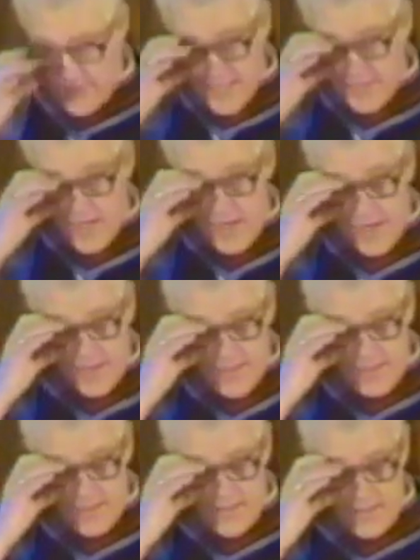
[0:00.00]
that's hard,
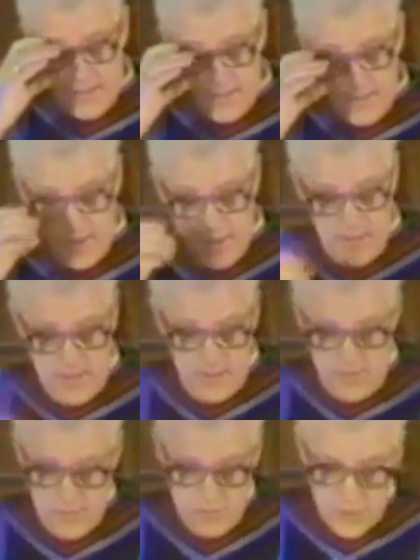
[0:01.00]

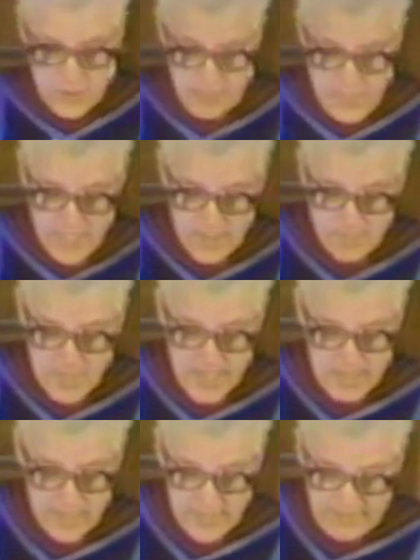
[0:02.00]
you shouldn't be
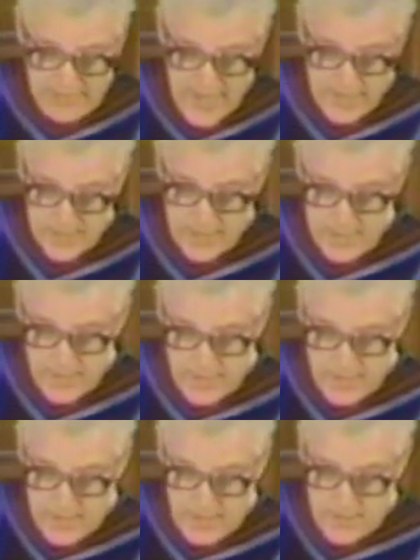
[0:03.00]
undermined by the fact
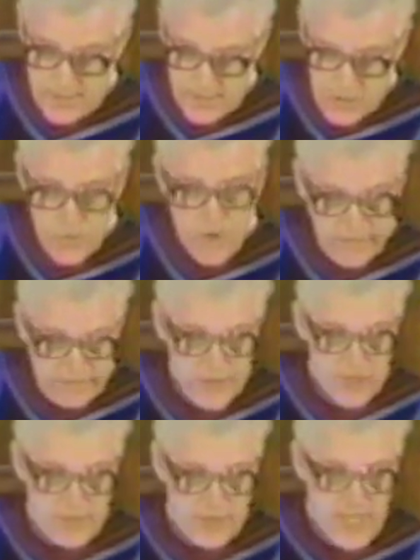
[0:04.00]
that you are
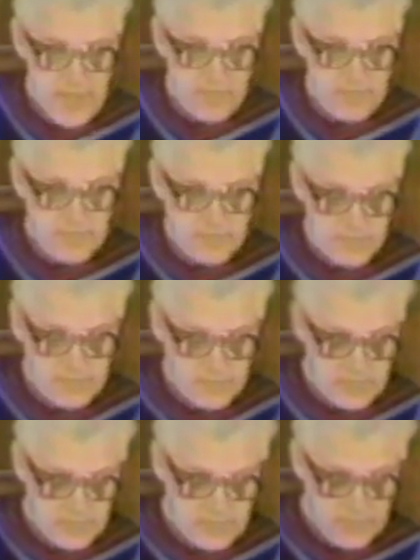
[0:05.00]
first for him.
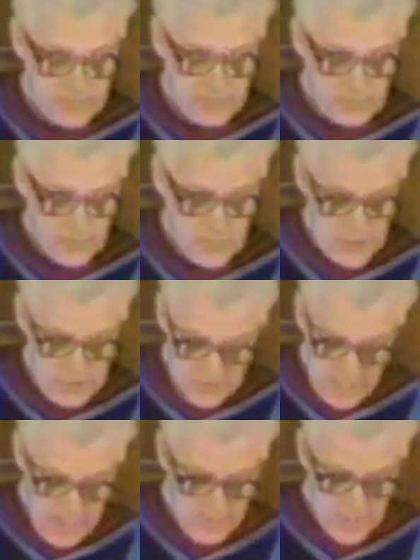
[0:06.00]
You
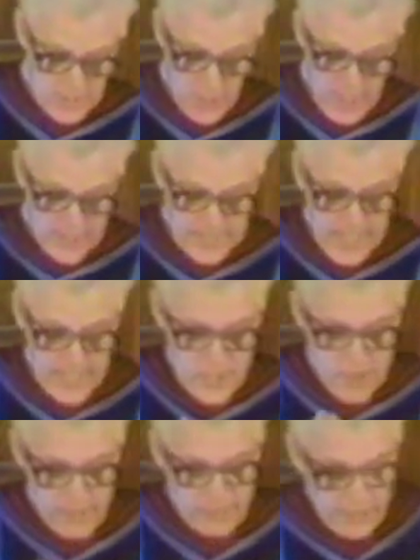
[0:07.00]
think of it, God said,
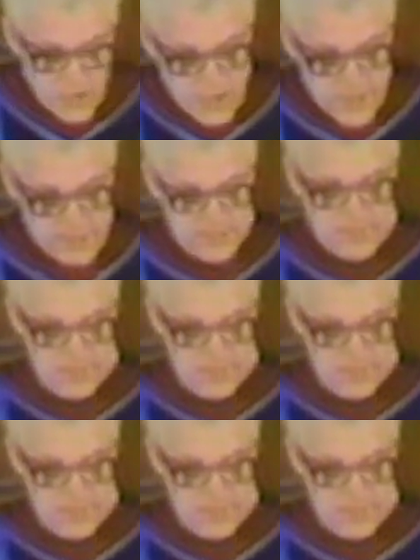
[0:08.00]
you're first